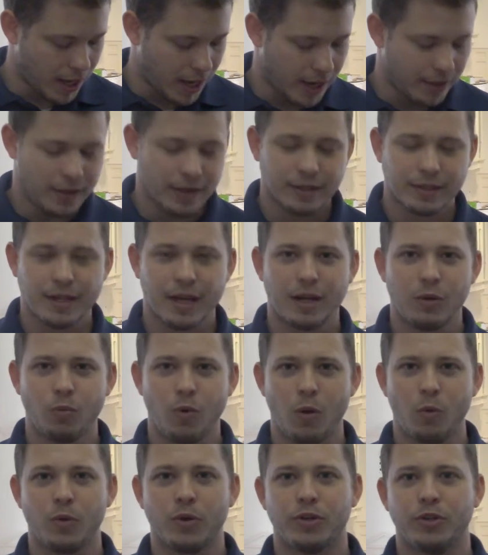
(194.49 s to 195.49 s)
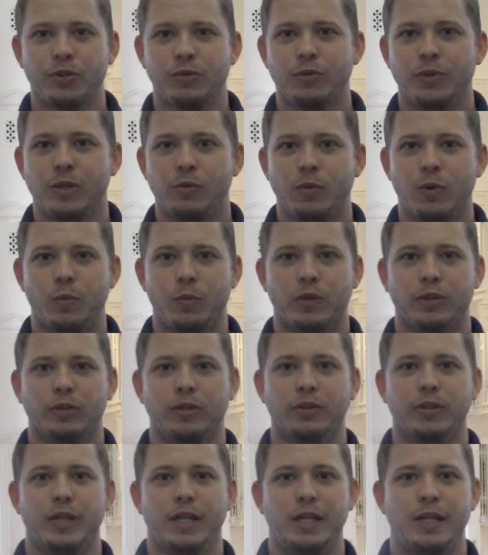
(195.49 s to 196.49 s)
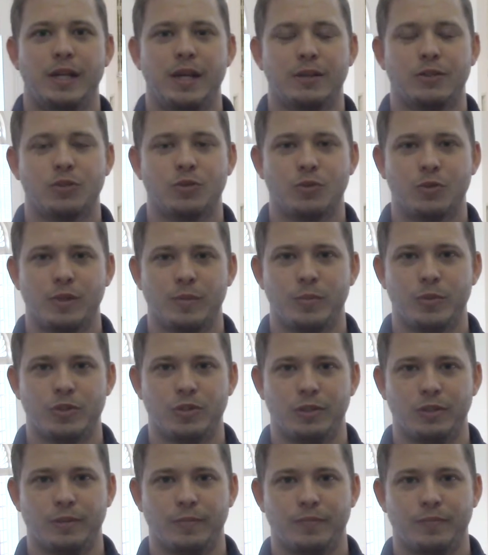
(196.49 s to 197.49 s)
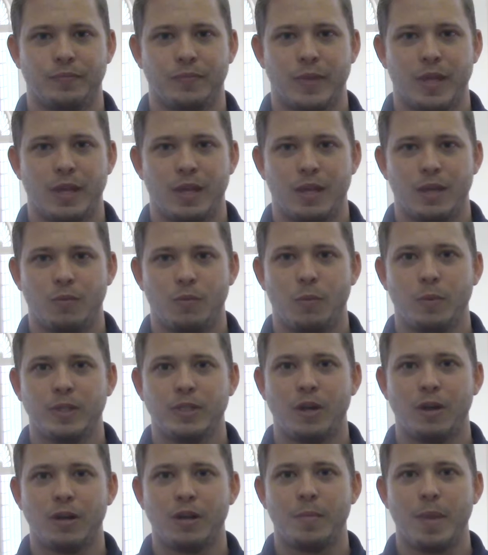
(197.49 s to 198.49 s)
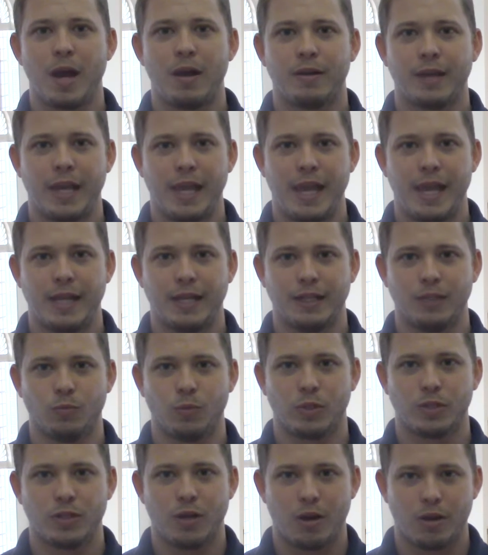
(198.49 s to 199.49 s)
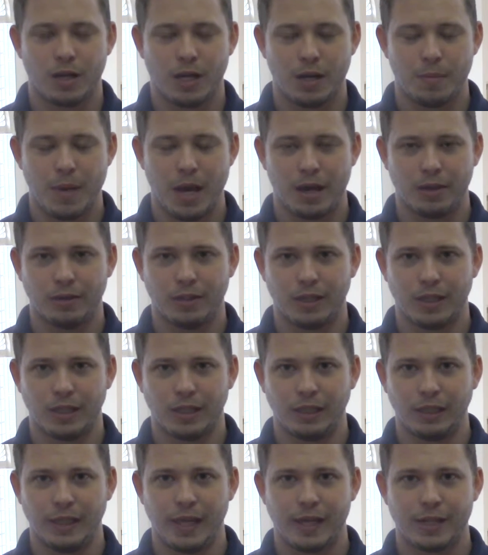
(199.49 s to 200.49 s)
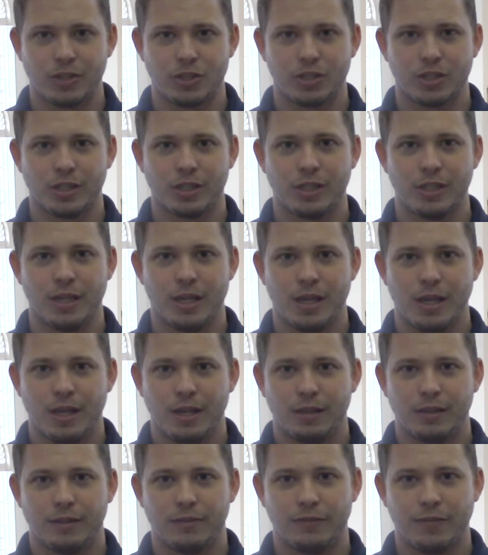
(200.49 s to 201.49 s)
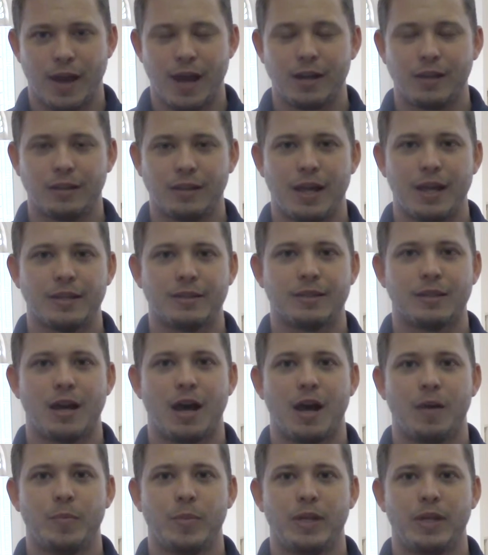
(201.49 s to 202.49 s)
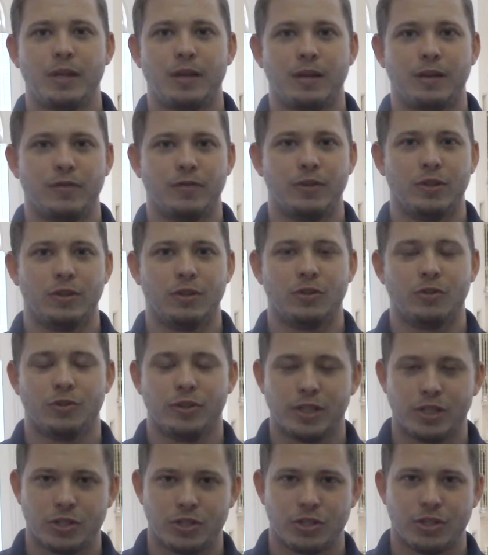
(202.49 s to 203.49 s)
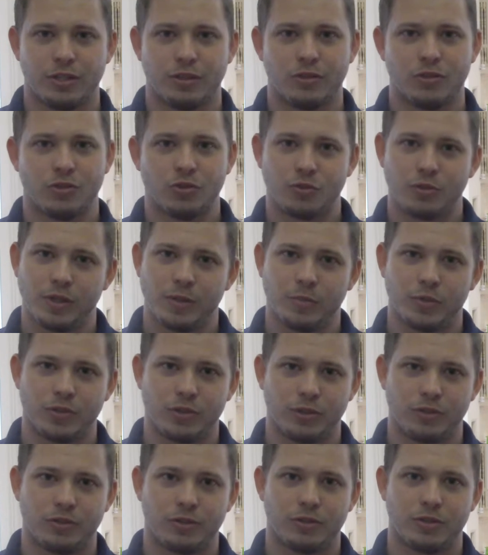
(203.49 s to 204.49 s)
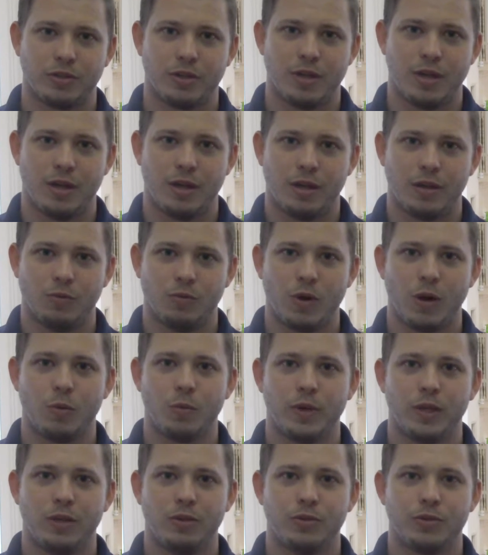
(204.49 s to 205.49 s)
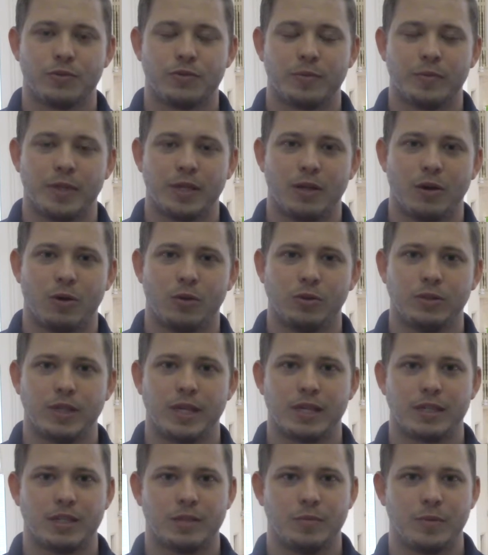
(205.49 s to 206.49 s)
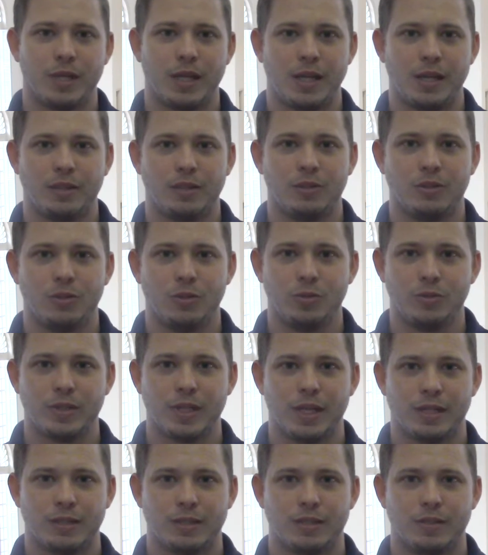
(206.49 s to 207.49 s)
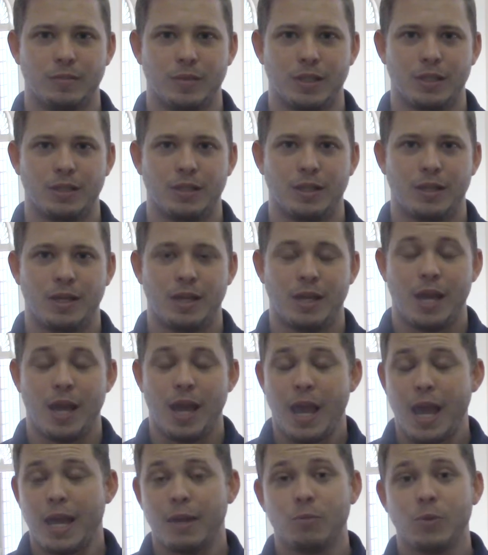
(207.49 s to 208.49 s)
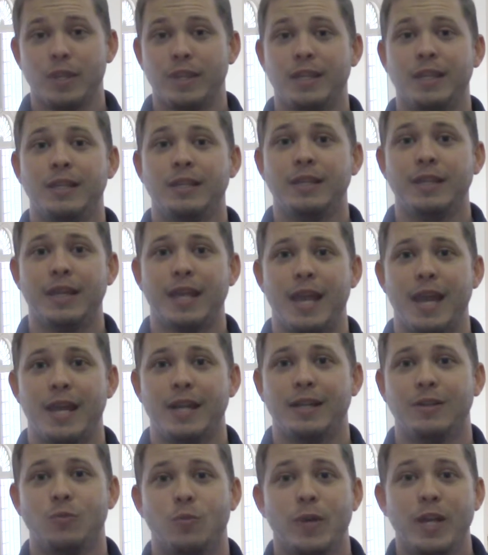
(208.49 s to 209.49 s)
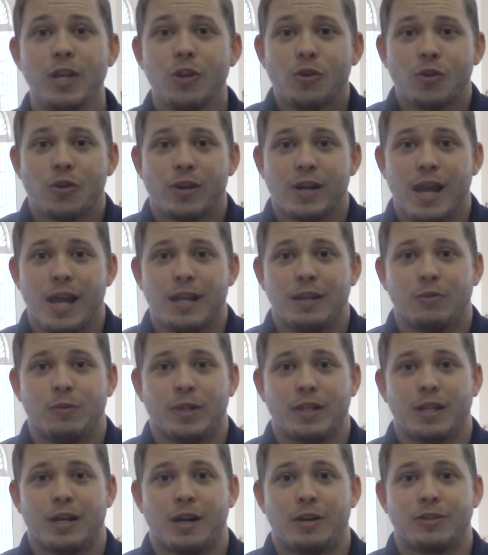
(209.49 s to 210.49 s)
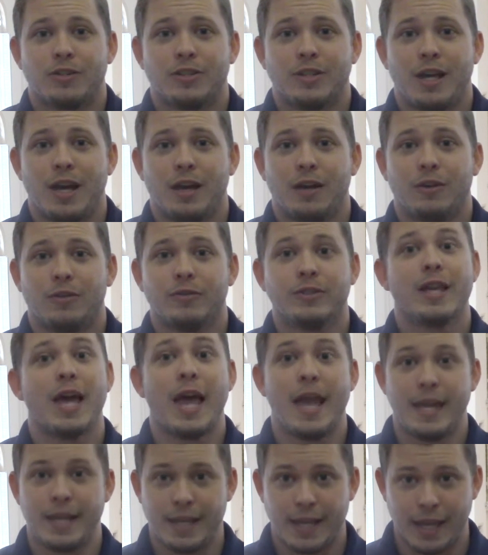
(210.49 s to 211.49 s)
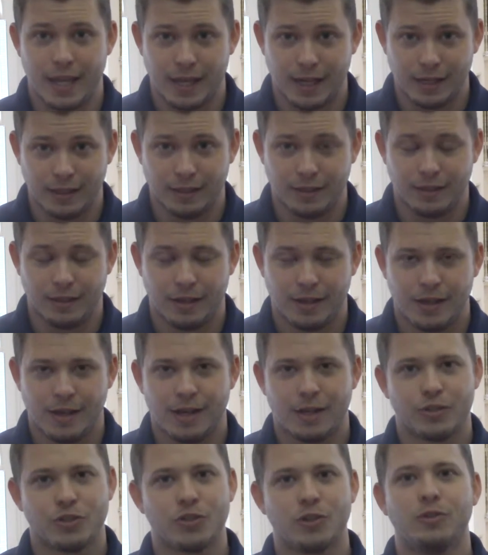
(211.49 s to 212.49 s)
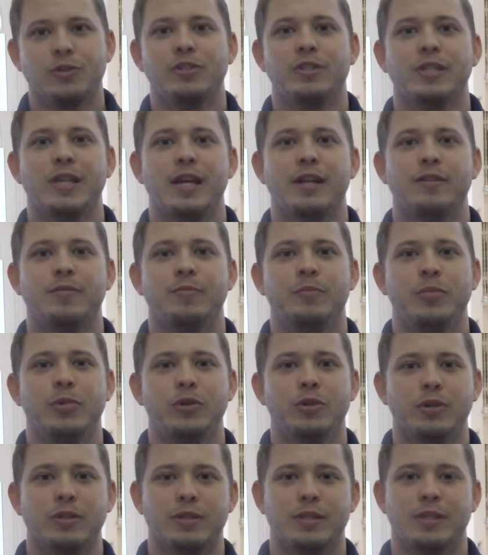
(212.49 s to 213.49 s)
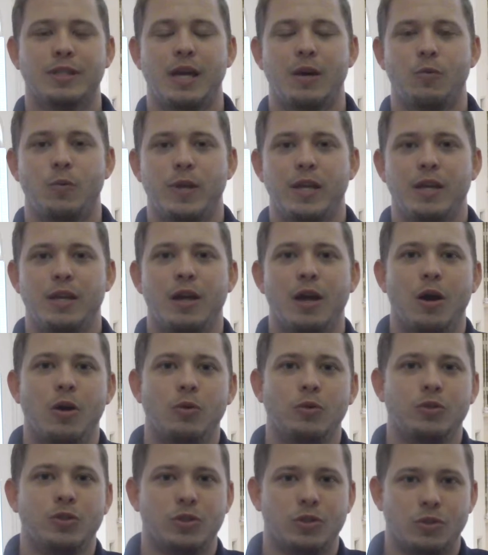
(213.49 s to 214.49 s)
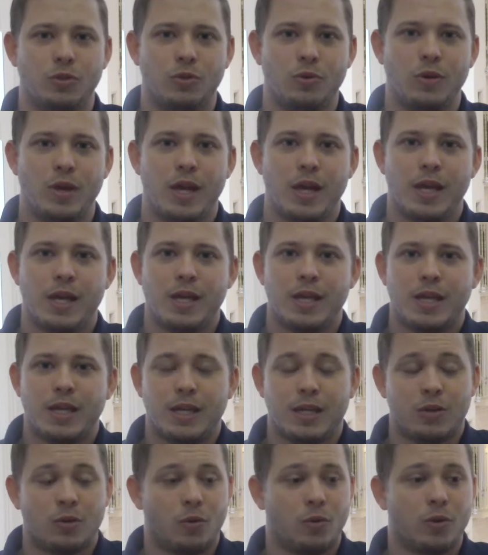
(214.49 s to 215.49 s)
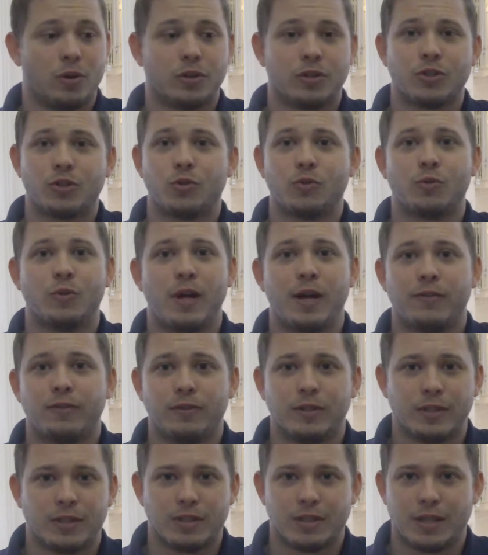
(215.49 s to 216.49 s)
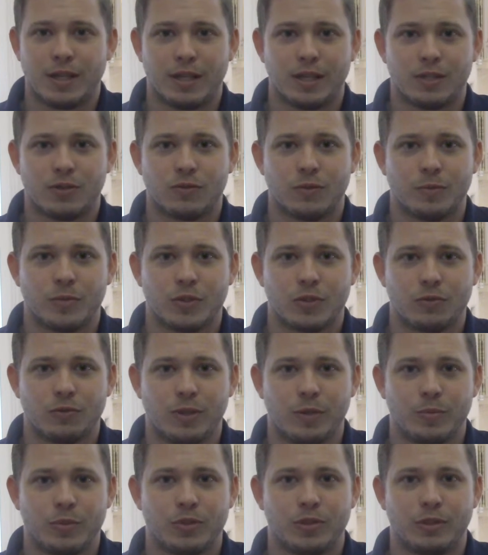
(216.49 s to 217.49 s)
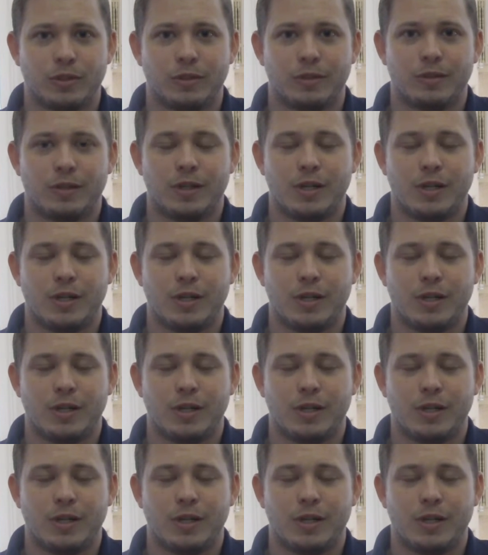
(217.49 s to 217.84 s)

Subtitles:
And that's kind of what we're doing when we're looking at Scripture. When we talk about canon, we're talking about the collection, the finalized copy of the Christian Scriptures, what we use from the Old Testament and the New Testament. And within the canon, we create within ourselves a canon, a certain set of books that we go to in order to reference things from Scripture.